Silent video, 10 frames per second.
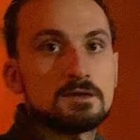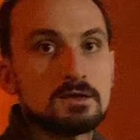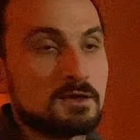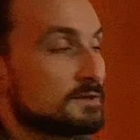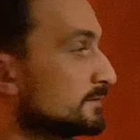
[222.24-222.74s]

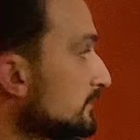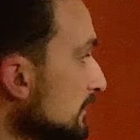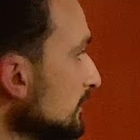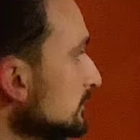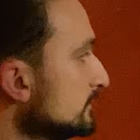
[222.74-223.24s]

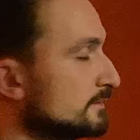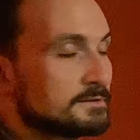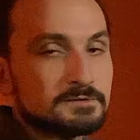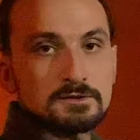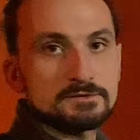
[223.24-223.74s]
Still, this
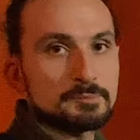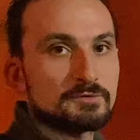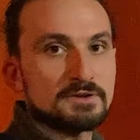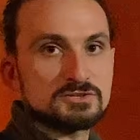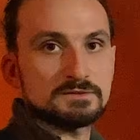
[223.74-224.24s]
is not a
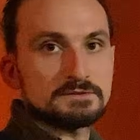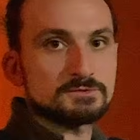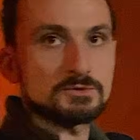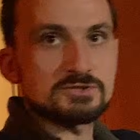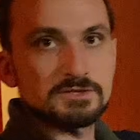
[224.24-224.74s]
professional
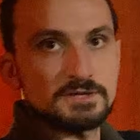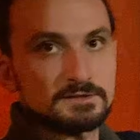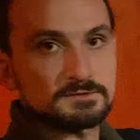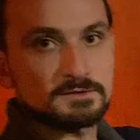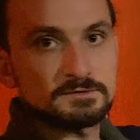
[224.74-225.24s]
soldier
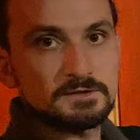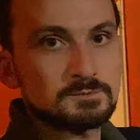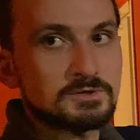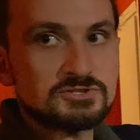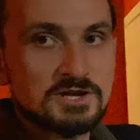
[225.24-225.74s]
yet. This
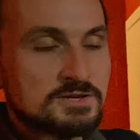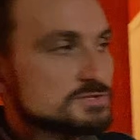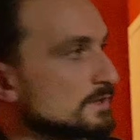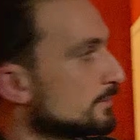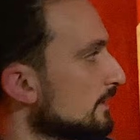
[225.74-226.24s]
will change
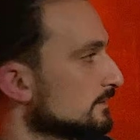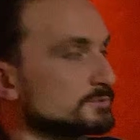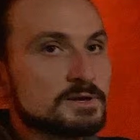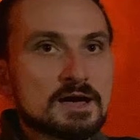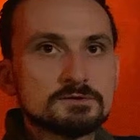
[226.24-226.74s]
thanks to
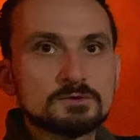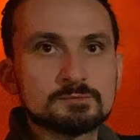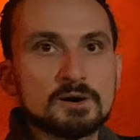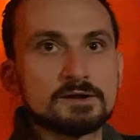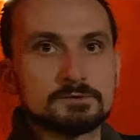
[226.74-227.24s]
Gaius
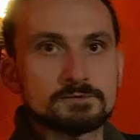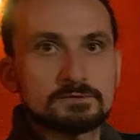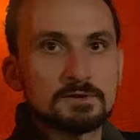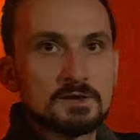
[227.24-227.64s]
Marius.